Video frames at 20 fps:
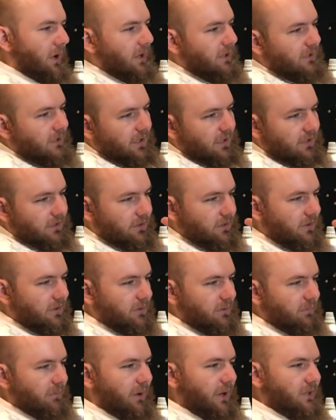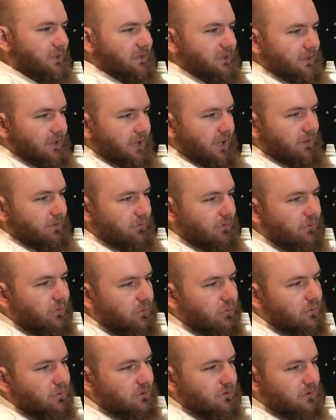I done it in the past, and I
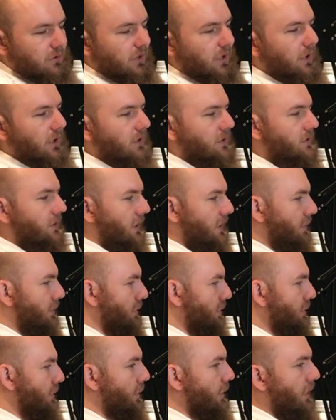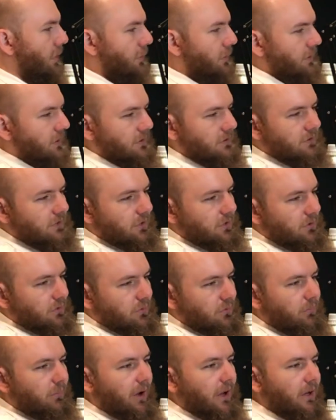infused sandalwood oil with the scent
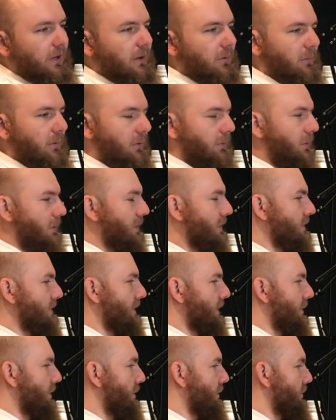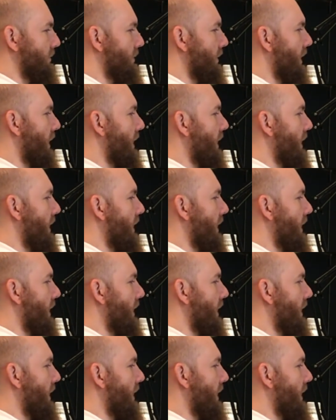of pineapple, with the scent of